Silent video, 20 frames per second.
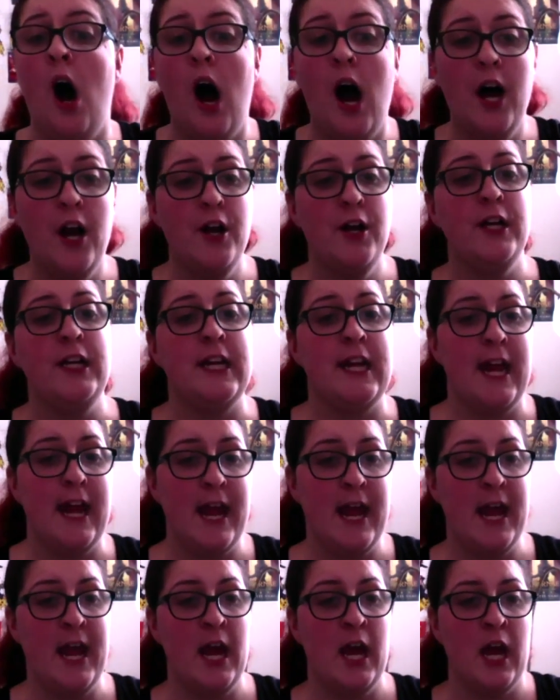I don't
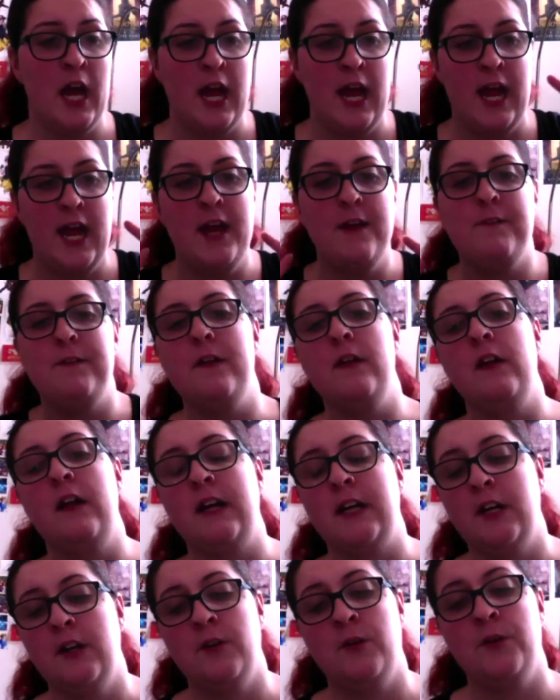care if you
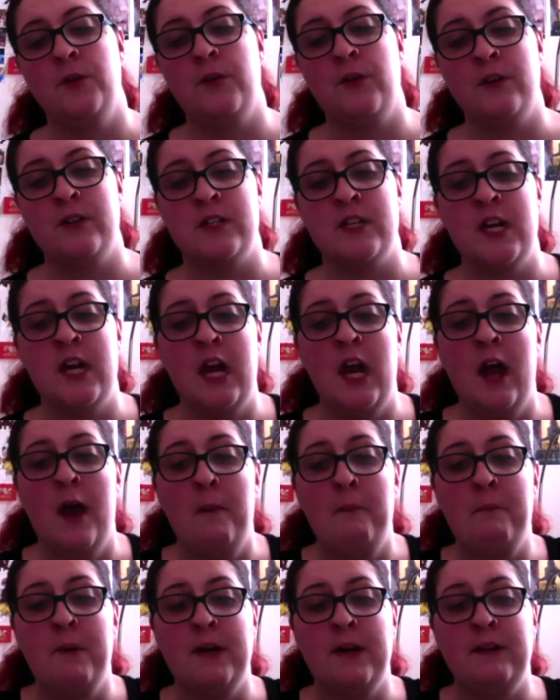like it or not,
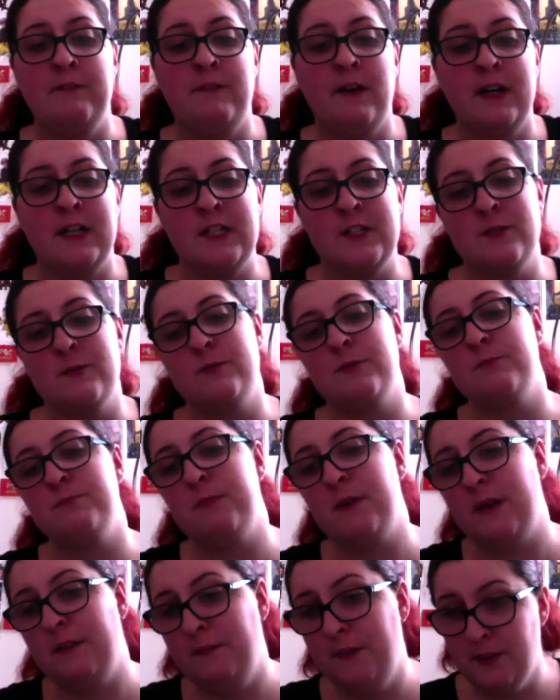but
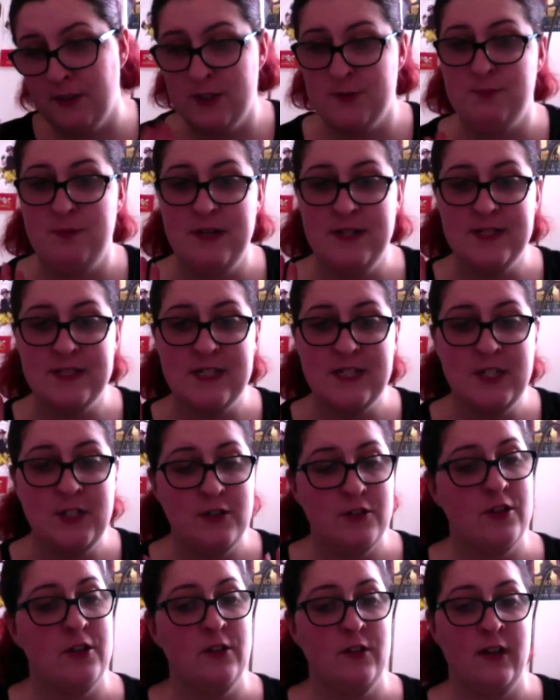if you express that you
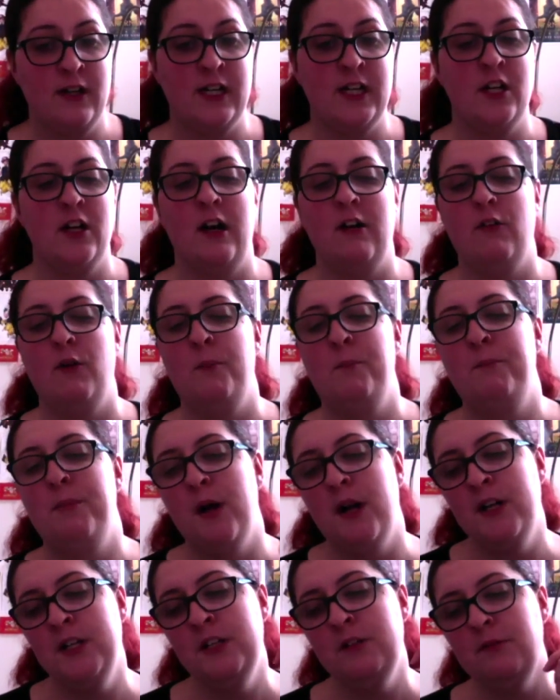don't like it, I will
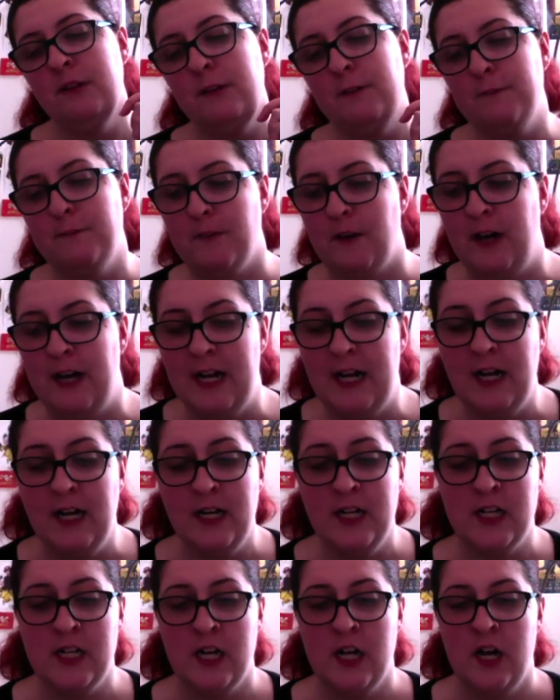burn you with
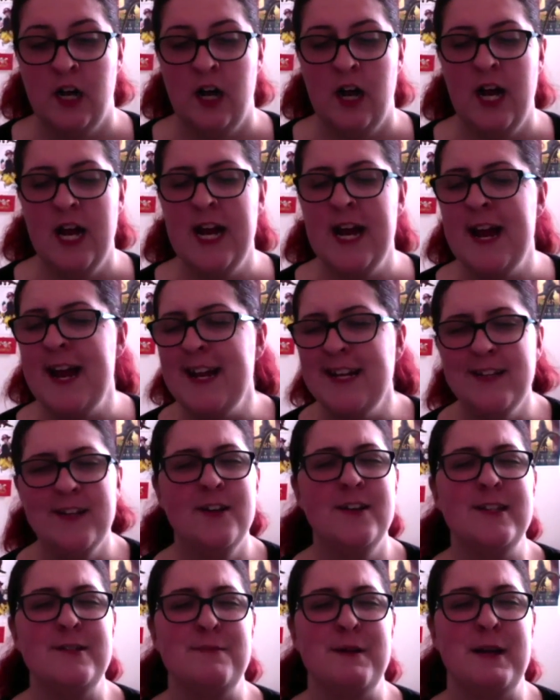fire. I hate
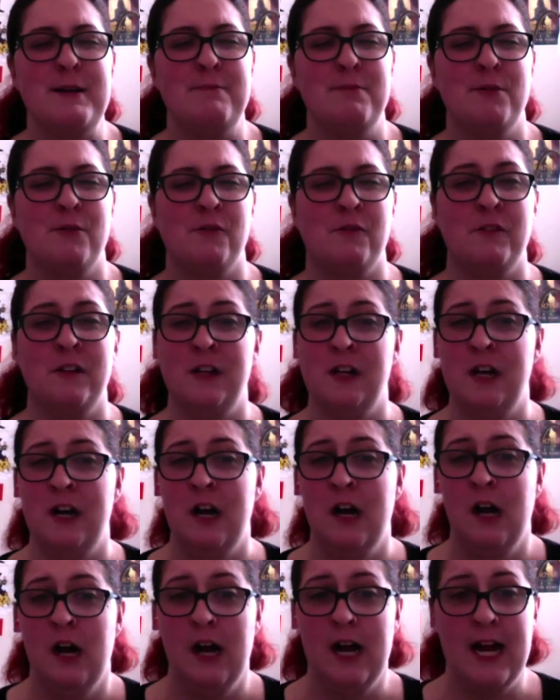those people.
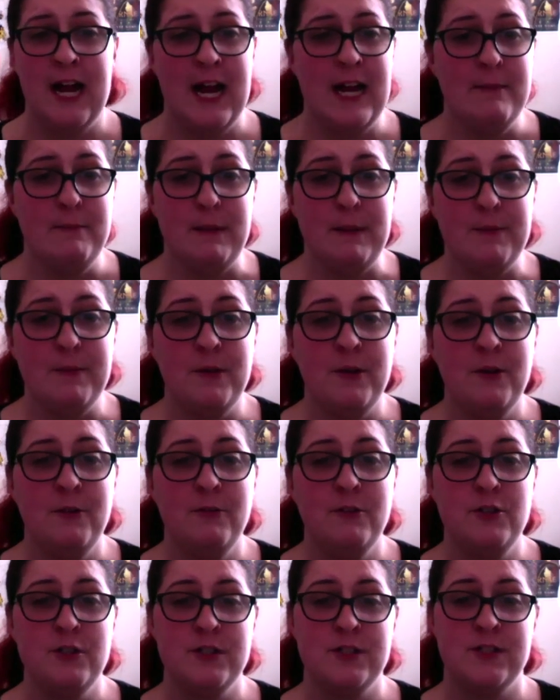I hate people who
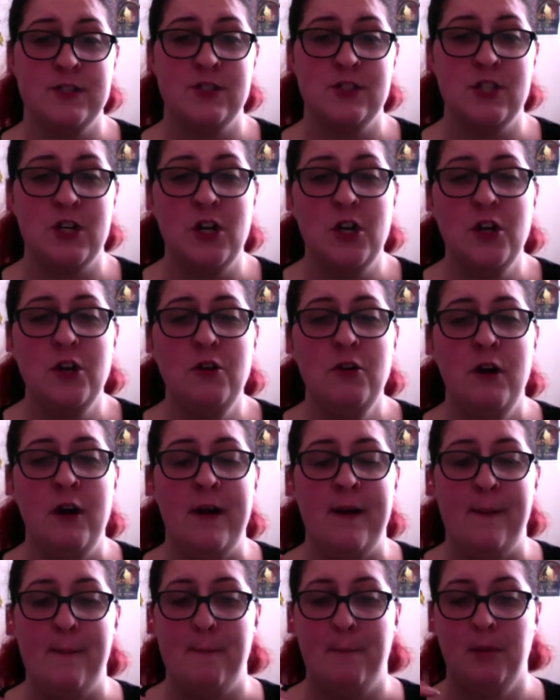are just so
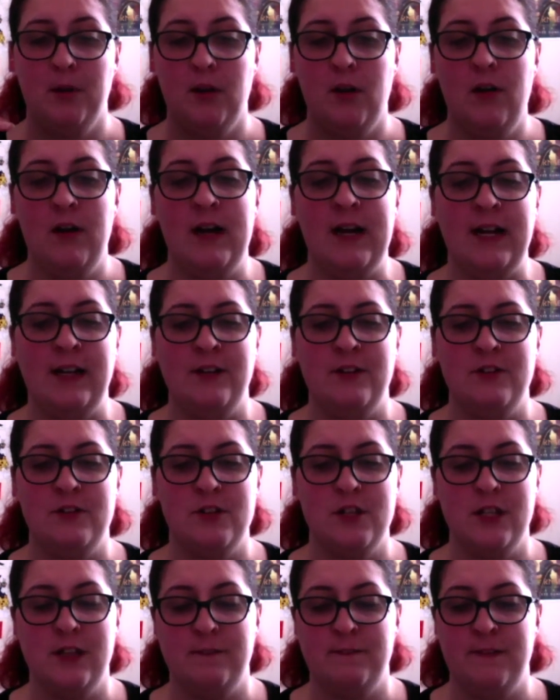blind
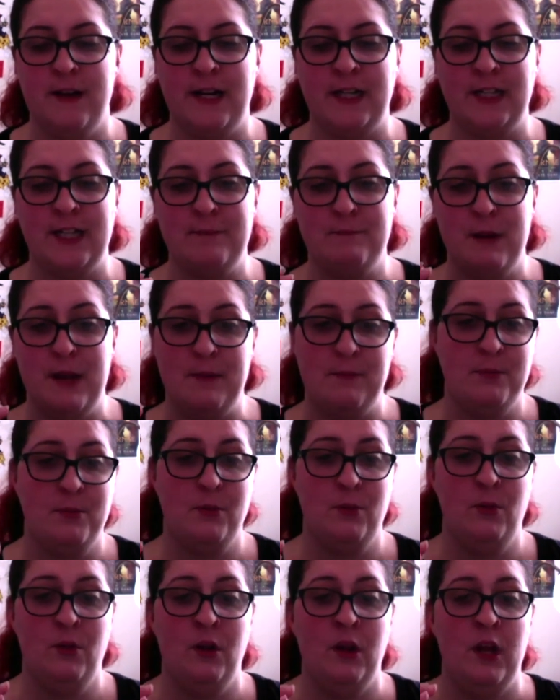to the fact that
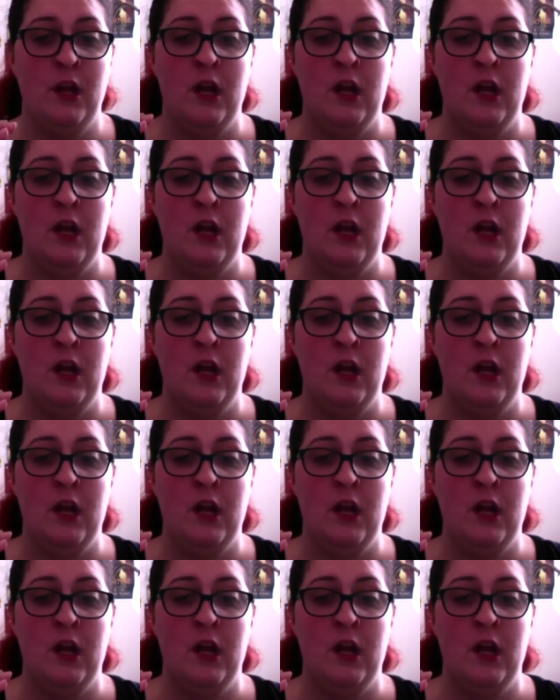people